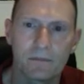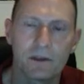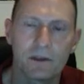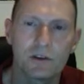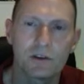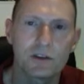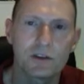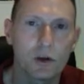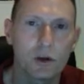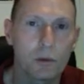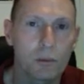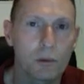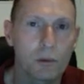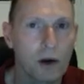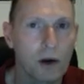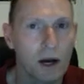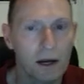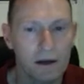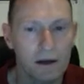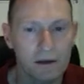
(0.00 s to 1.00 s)
There's no
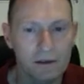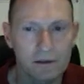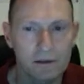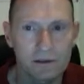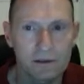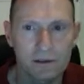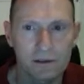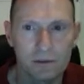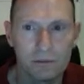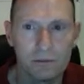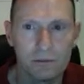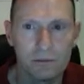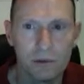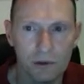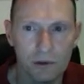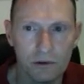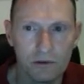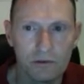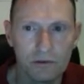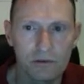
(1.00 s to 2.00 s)
product to
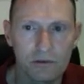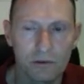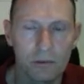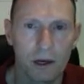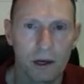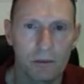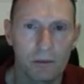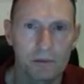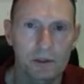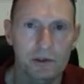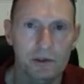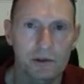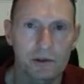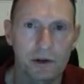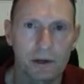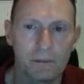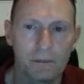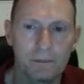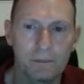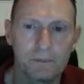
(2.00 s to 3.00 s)
move from
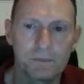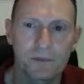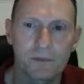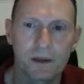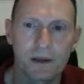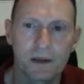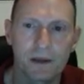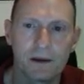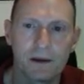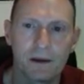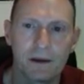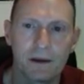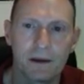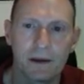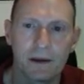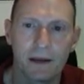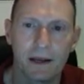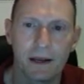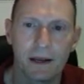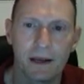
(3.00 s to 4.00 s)
upstream,
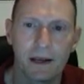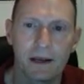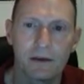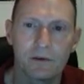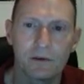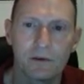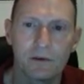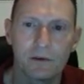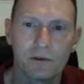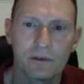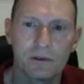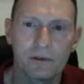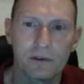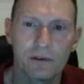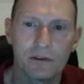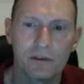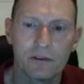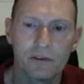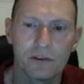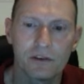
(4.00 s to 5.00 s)
and the
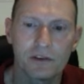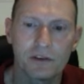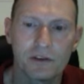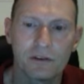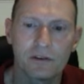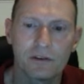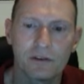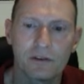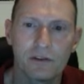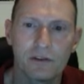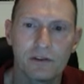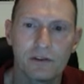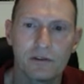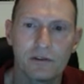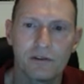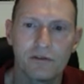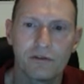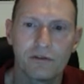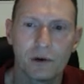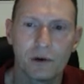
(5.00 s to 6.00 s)
decision
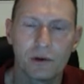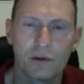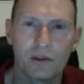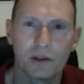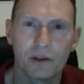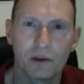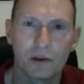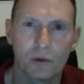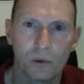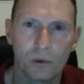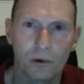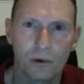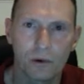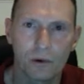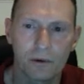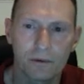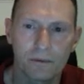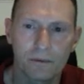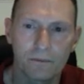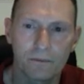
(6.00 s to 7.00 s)
to fill the
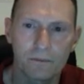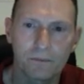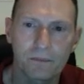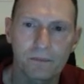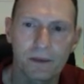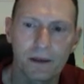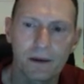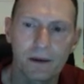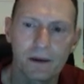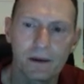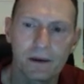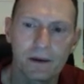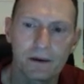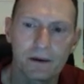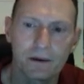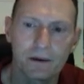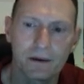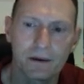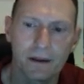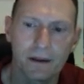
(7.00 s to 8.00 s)
order.
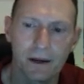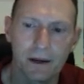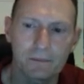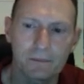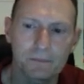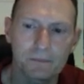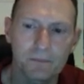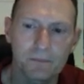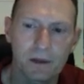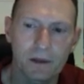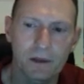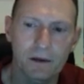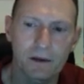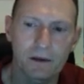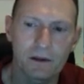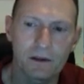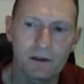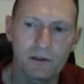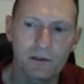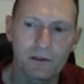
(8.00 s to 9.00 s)
Now,
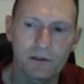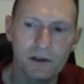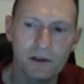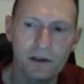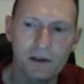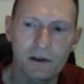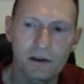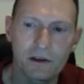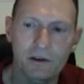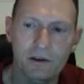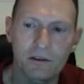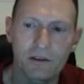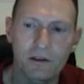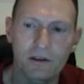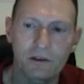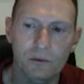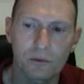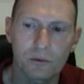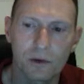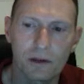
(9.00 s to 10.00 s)
you see here
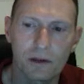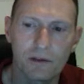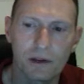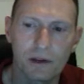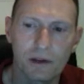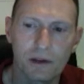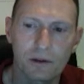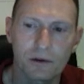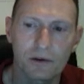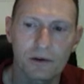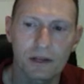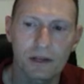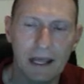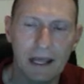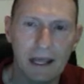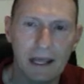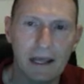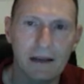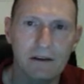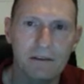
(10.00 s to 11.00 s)
that the retailer
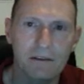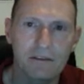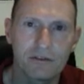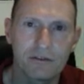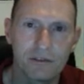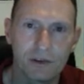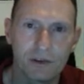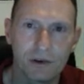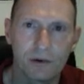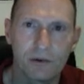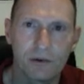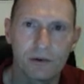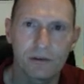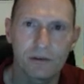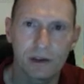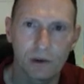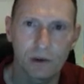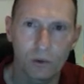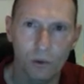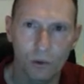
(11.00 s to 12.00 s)
can't fill
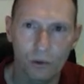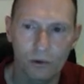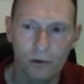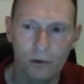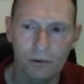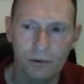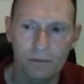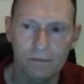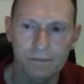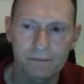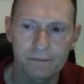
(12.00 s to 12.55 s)
the order.